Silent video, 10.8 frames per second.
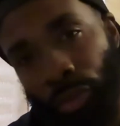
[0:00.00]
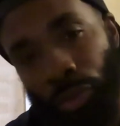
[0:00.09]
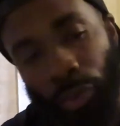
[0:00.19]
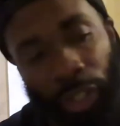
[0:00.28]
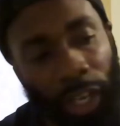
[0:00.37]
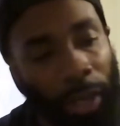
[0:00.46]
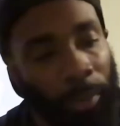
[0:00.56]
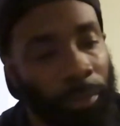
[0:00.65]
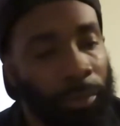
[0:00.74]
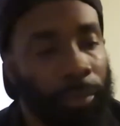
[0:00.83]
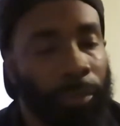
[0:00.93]
when
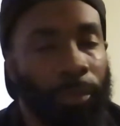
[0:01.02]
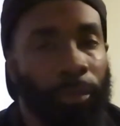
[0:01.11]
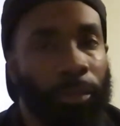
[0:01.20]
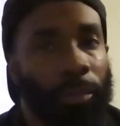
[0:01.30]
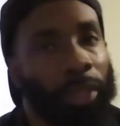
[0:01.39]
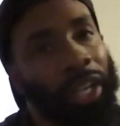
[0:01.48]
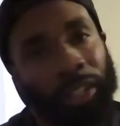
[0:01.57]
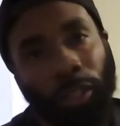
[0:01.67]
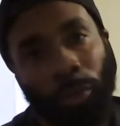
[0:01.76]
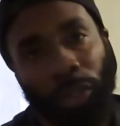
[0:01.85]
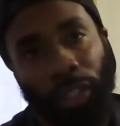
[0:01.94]
I'm not
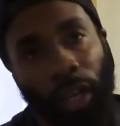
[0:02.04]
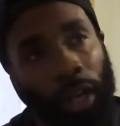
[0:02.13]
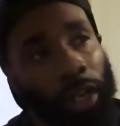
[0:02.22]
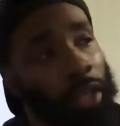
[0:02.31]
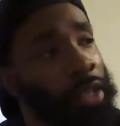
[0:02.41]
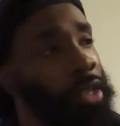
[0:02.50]
dealing with the car.